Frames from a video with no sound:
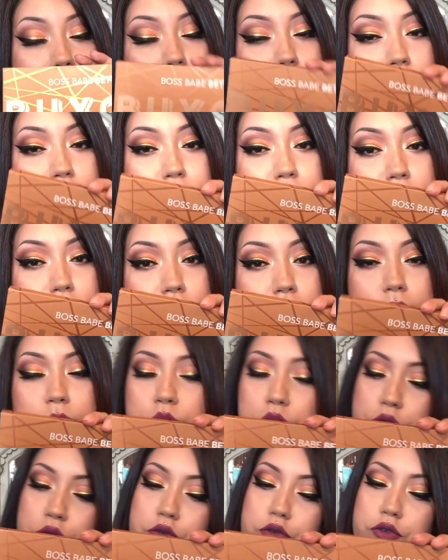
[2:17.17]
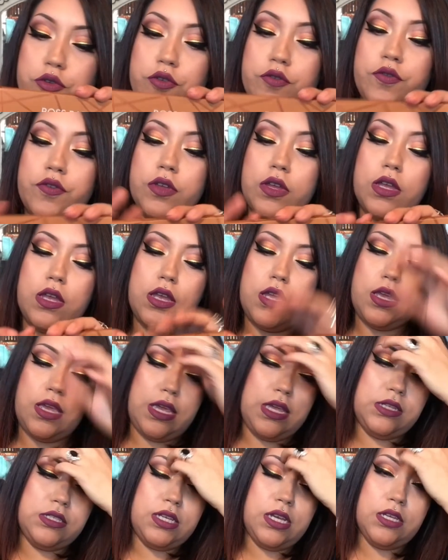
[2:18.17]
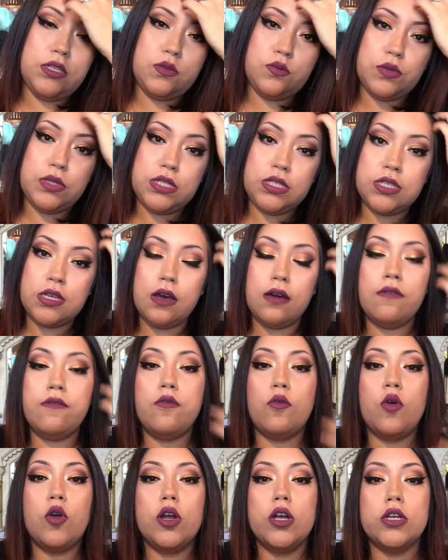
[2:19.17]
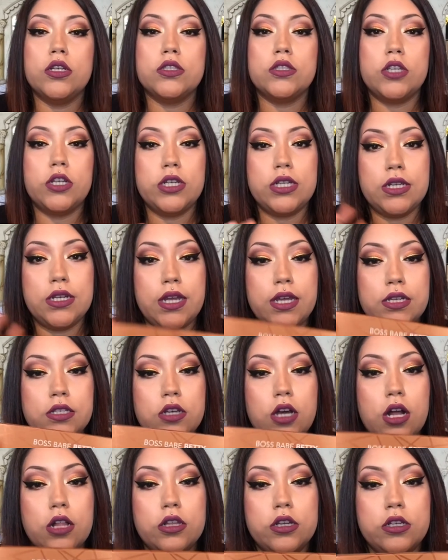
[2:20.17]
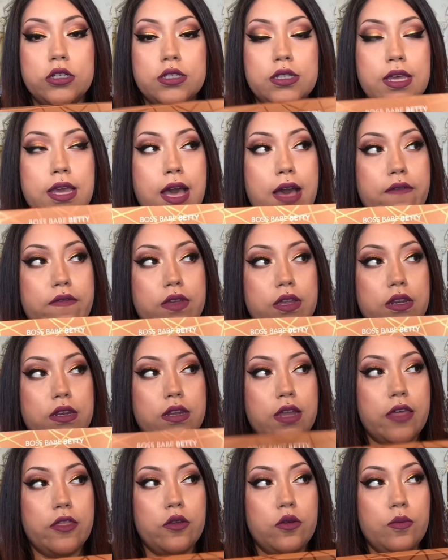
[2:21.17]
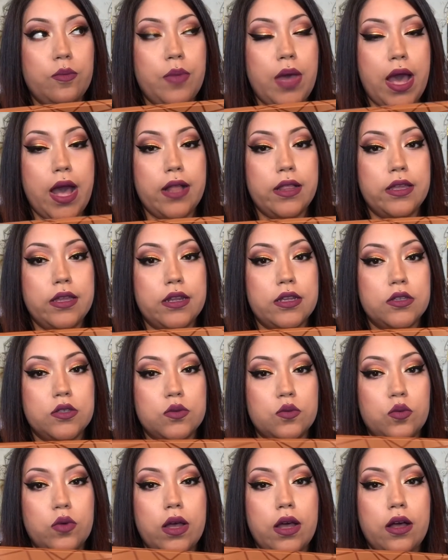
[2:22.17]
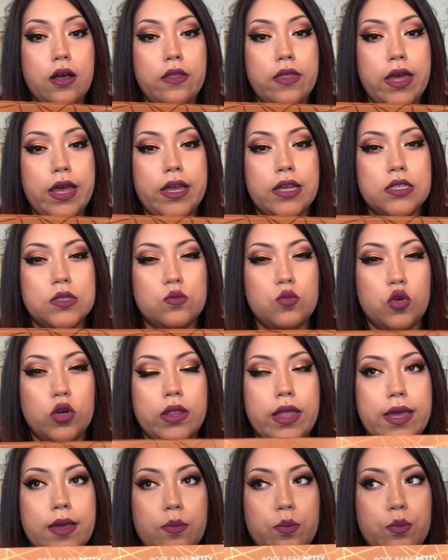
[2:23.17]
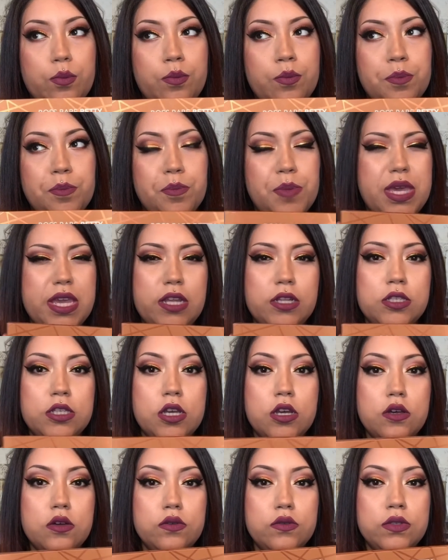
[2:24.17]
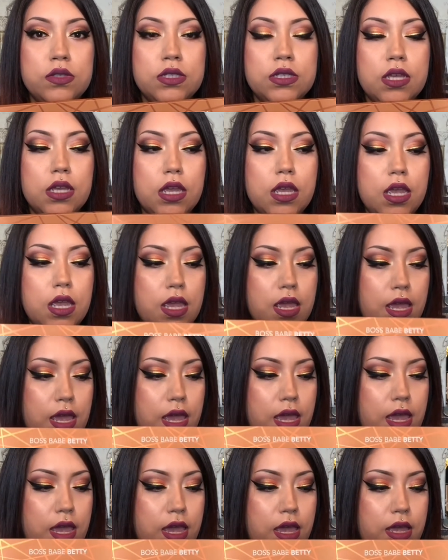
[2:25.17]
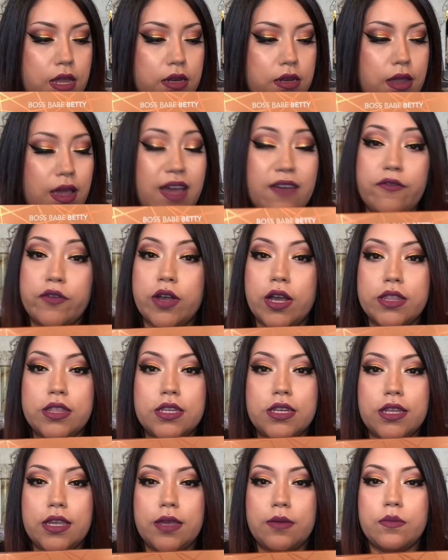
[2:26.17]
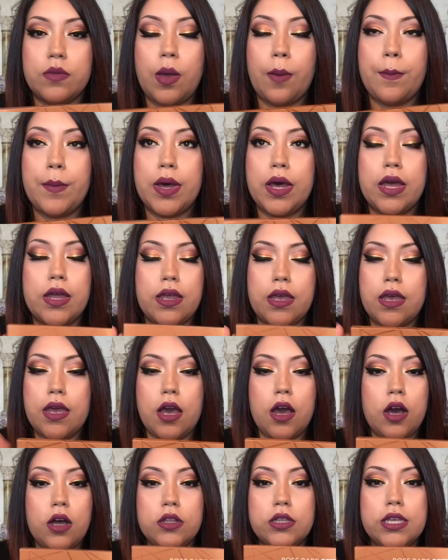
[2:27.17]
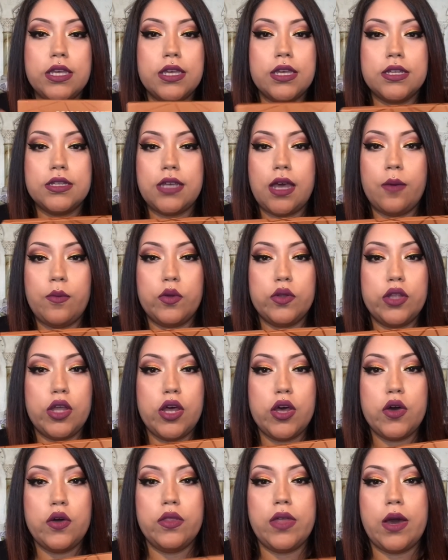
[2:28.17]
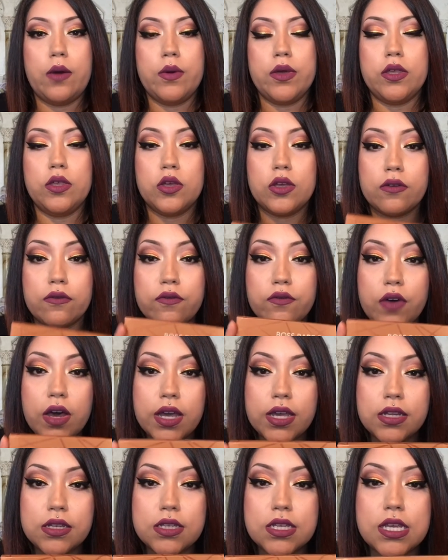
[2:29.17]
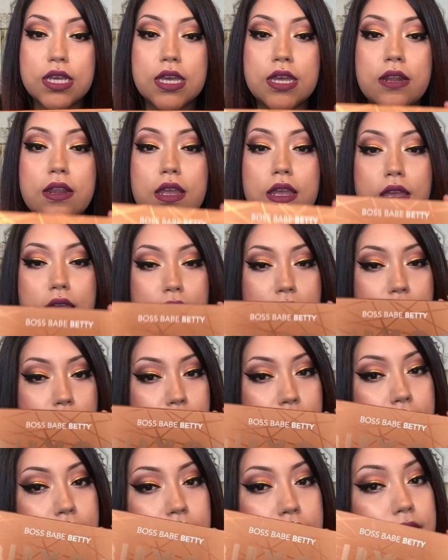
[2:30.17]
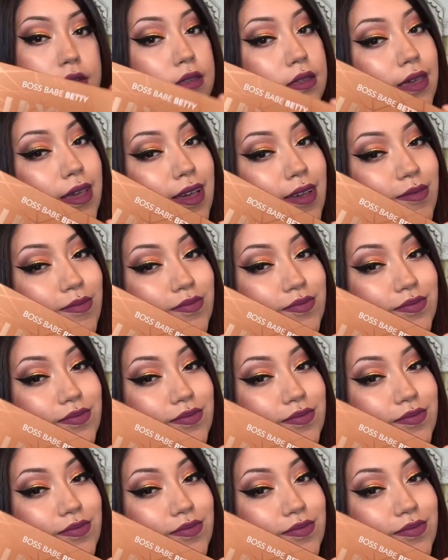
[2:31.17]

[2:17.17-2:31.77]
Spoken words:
definitely approve. It does retail for $39. They have another palette as well that has more like pink tones, and I forgot the name, but I'll link it down below, that way you can find it. And yeah,